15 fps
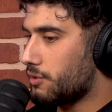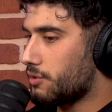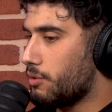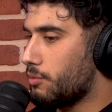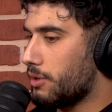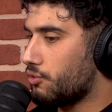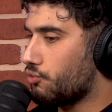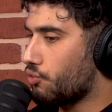
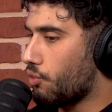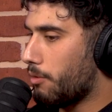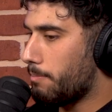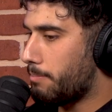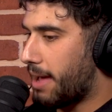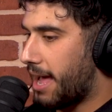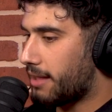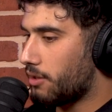school has
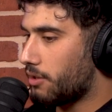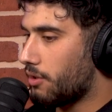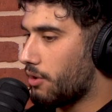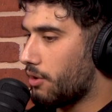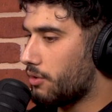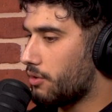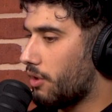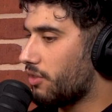drawn back the
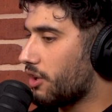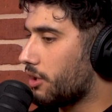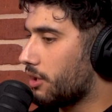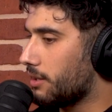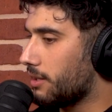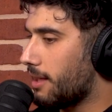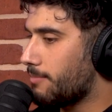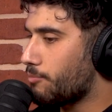curtain on the
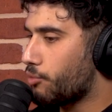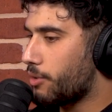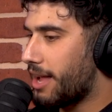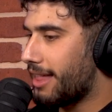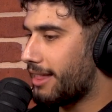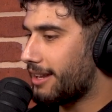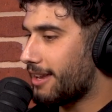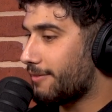glum
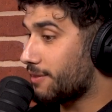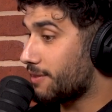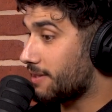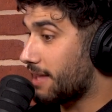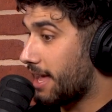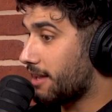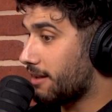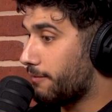reality of
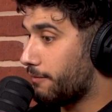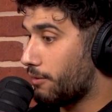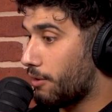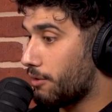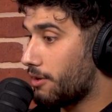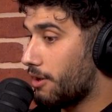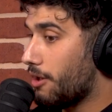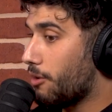staying
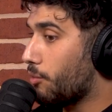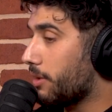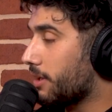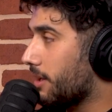afloat when